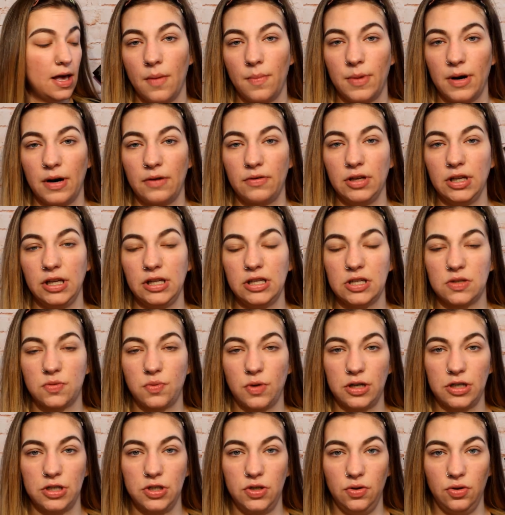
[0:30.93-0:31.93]
But I really just
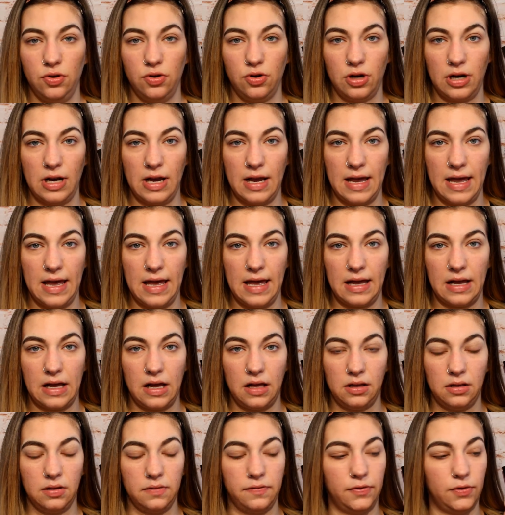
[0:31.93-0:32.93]
want to create a
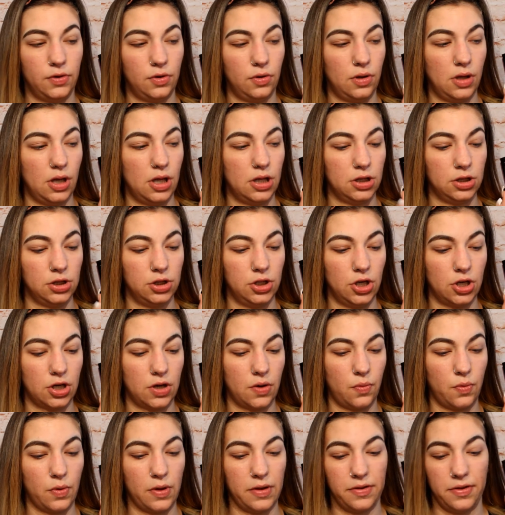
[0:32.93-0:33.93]
colorful
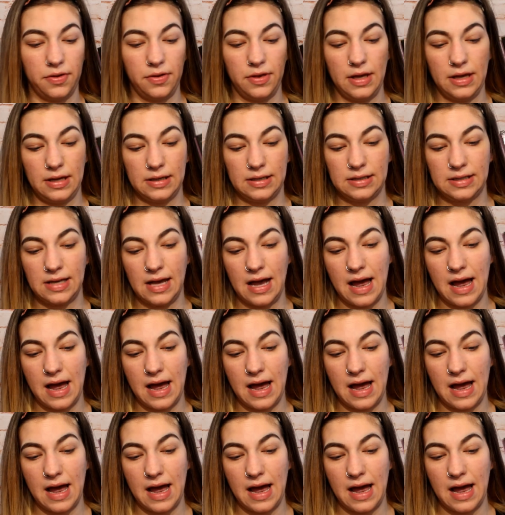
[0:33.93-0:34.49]
look with this.